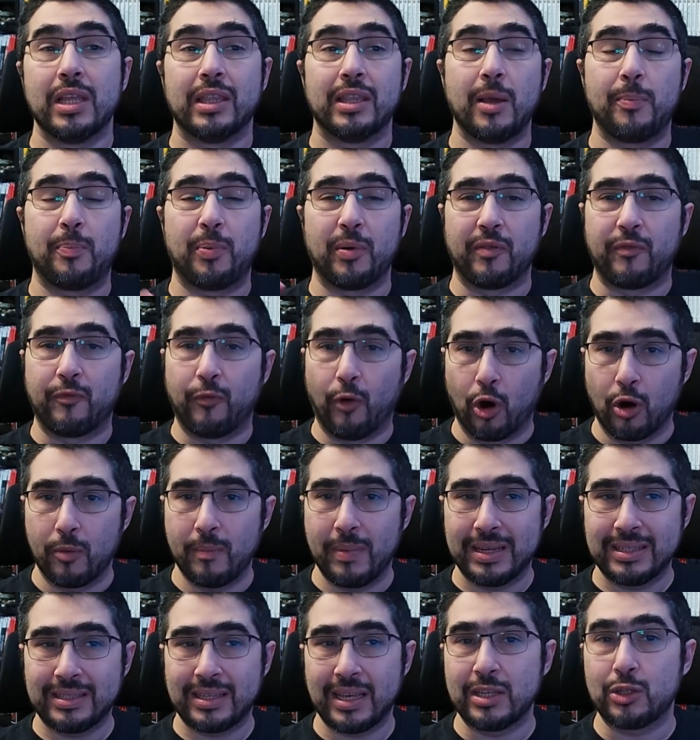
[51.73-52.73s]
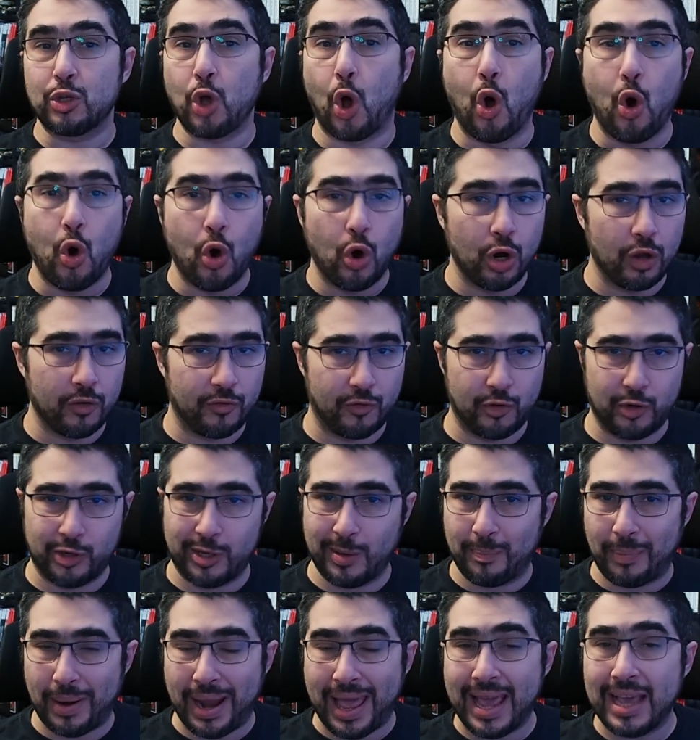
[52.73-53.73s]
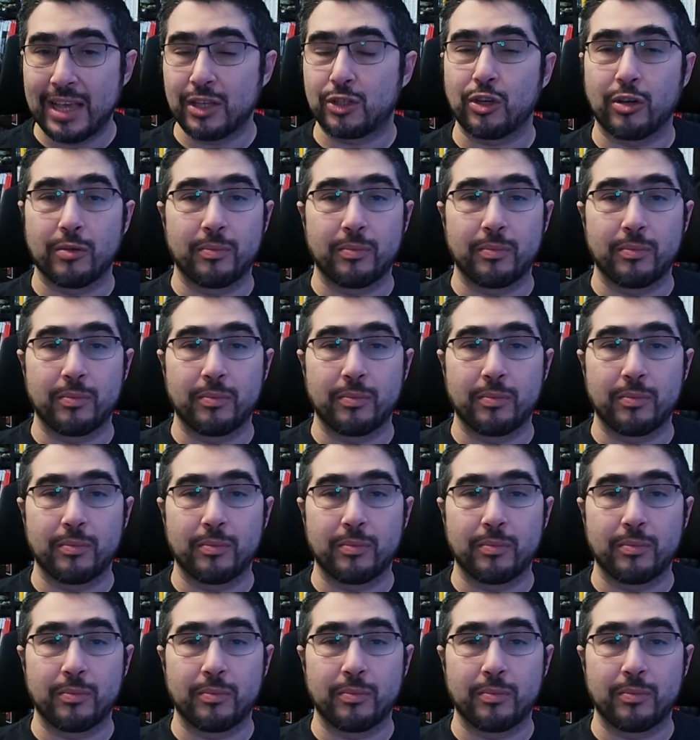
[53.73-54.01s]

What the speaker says: The performance is all over the place.